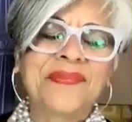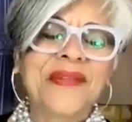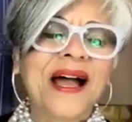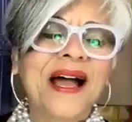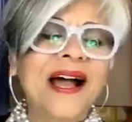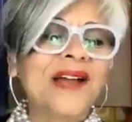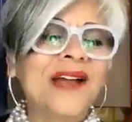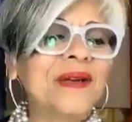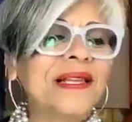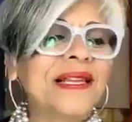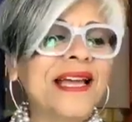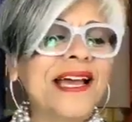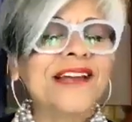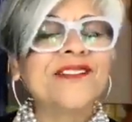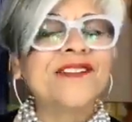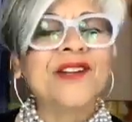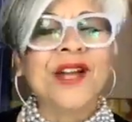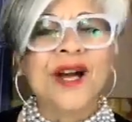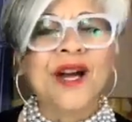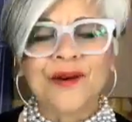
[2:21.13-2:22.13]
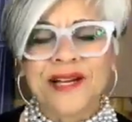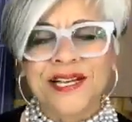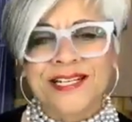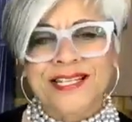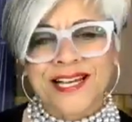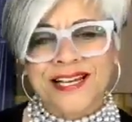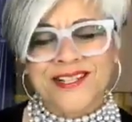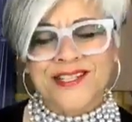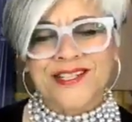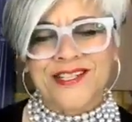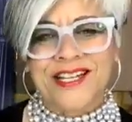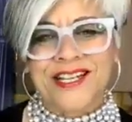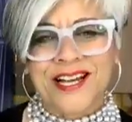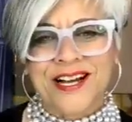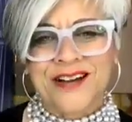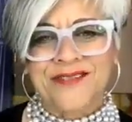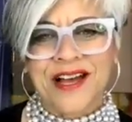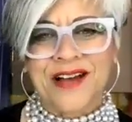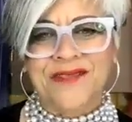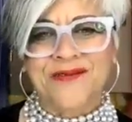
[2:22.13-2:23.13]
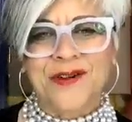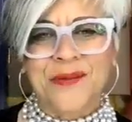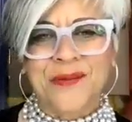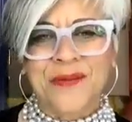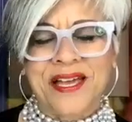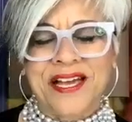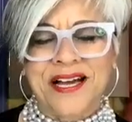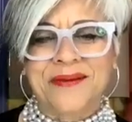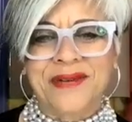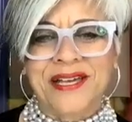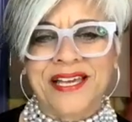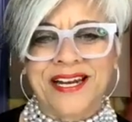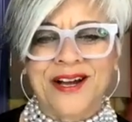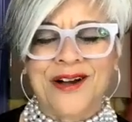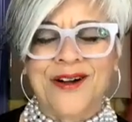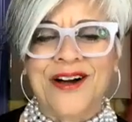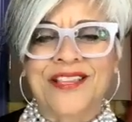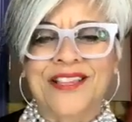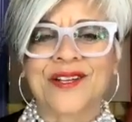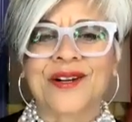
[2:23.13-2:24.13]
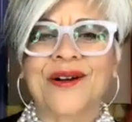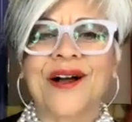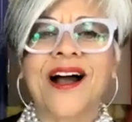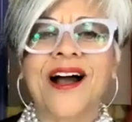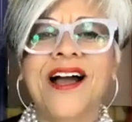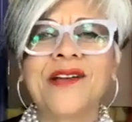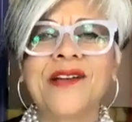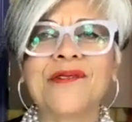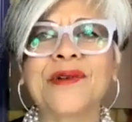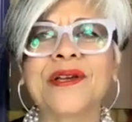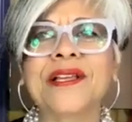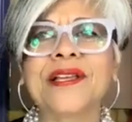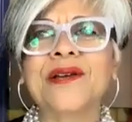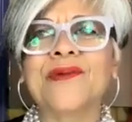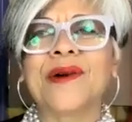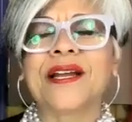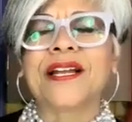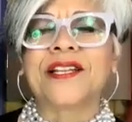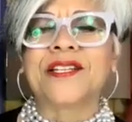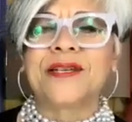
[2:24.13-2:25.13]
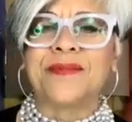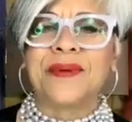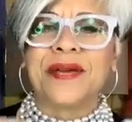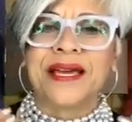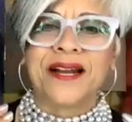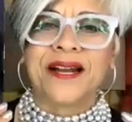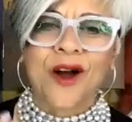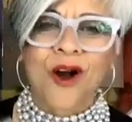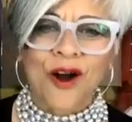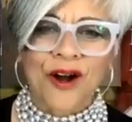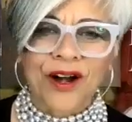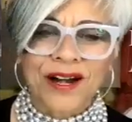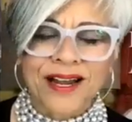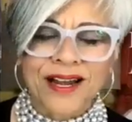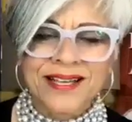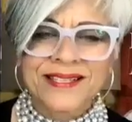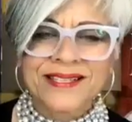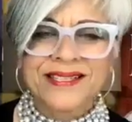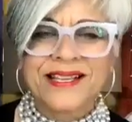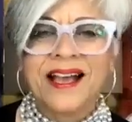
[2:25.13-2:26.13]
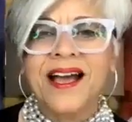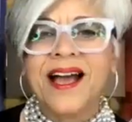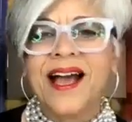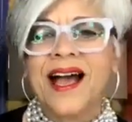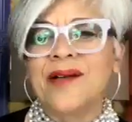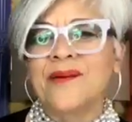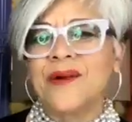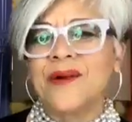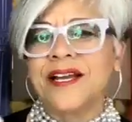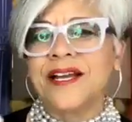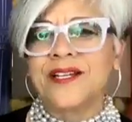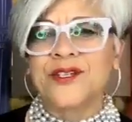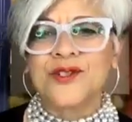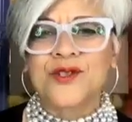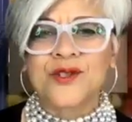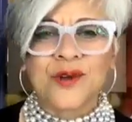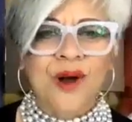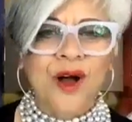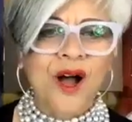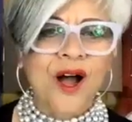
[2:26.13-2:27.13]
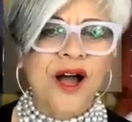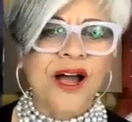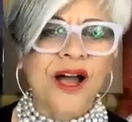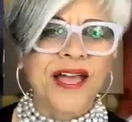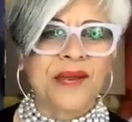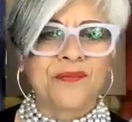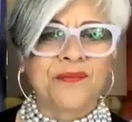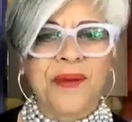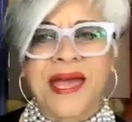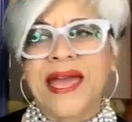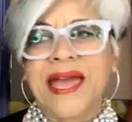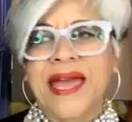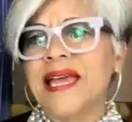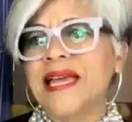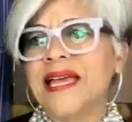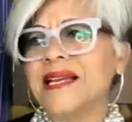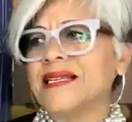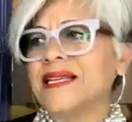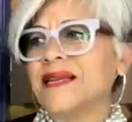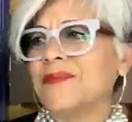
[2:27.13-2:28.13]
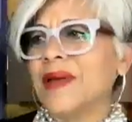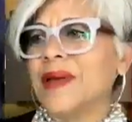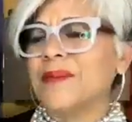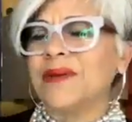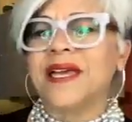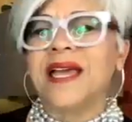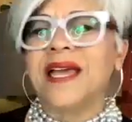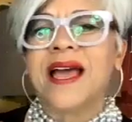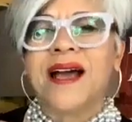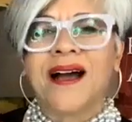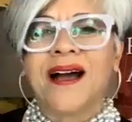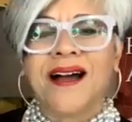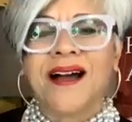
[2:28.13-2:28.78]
I really had no intention of ever becoming an author. I really wanted to be an artist. I wanted to draw and paint and maybe